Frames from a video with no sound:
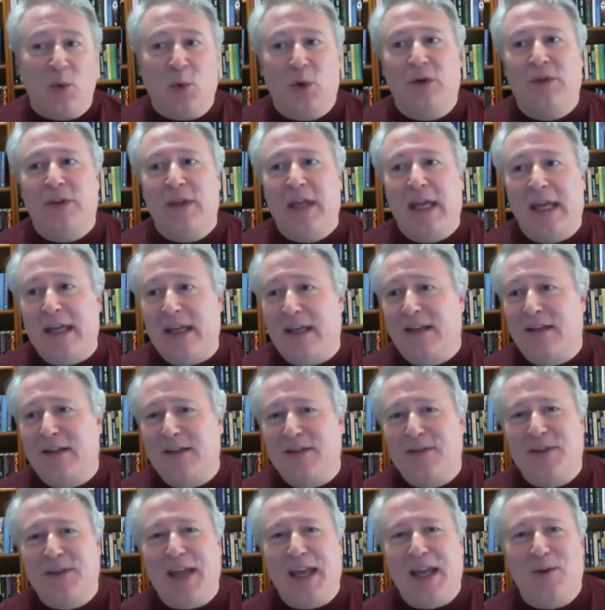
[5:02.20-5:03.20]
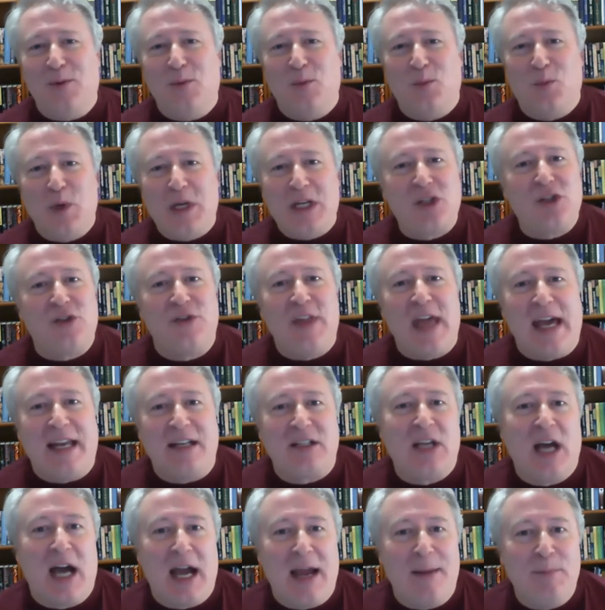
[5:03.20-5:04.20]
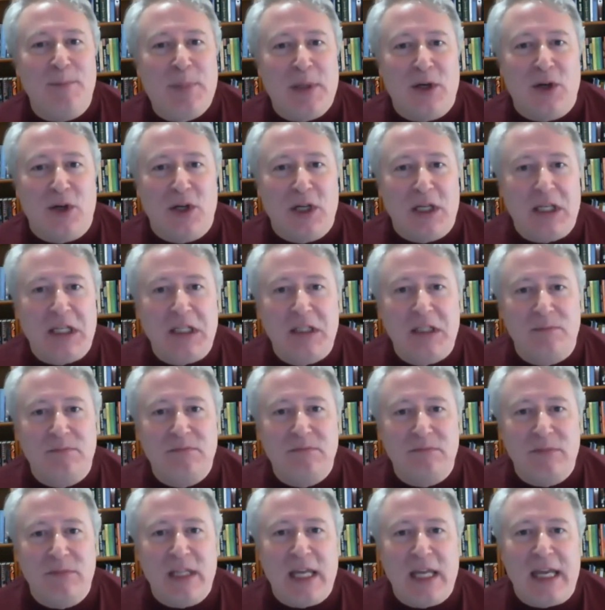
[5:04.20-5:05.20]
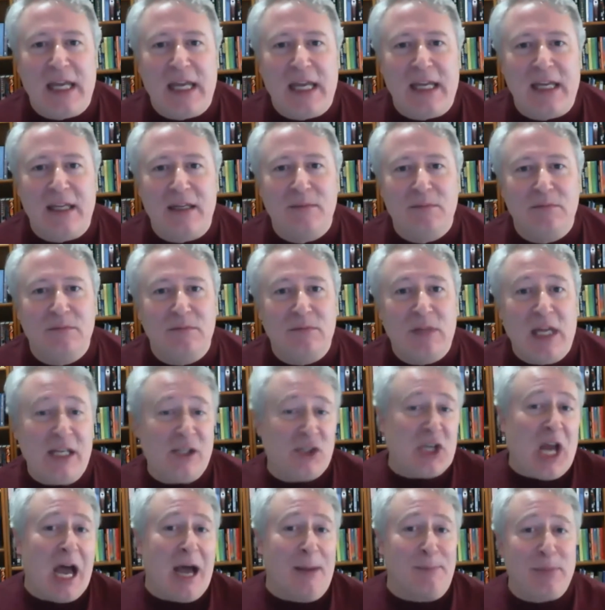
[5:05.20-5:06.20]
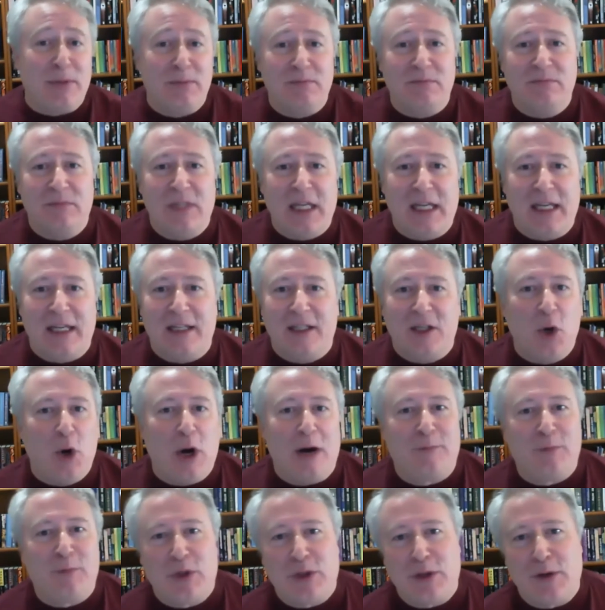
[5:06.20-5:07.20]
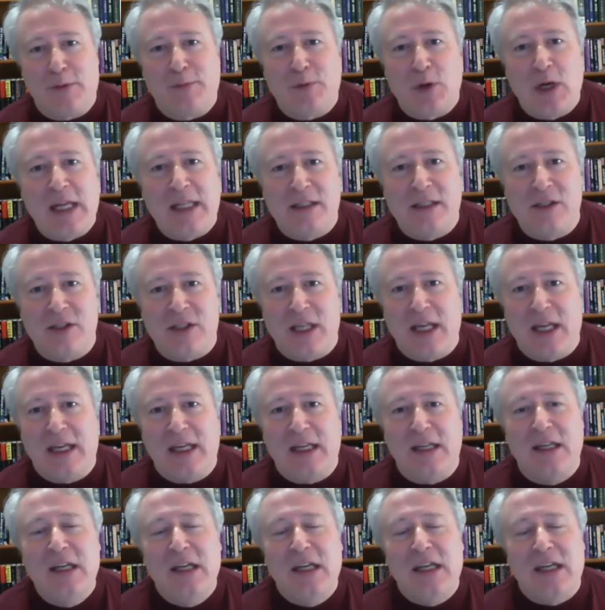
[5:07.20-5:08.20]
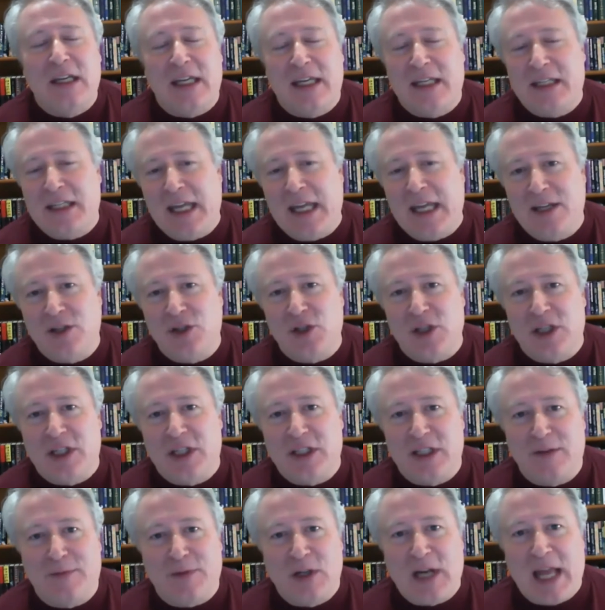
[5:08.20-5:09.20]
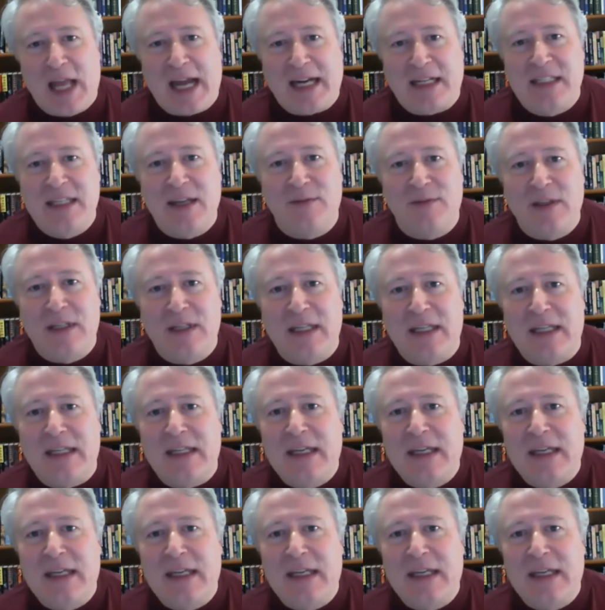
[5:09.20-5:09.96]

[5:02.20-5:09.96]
they reach that time period, they they stop. They go off with their friends, they engage in a different activity.